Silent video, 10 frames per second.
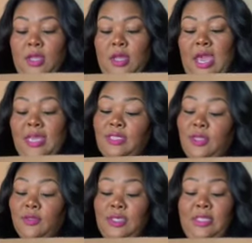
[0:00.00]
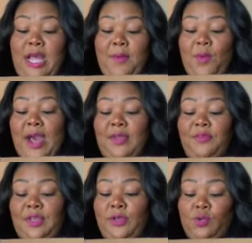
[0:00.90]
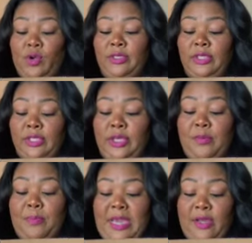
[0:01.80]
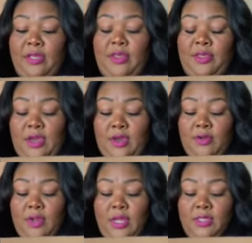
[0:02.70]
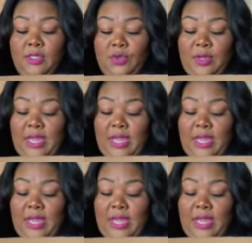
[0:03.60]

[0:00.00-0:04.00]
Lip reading: Asos Design Wide Fit Northern Clear Barely There. It's a UK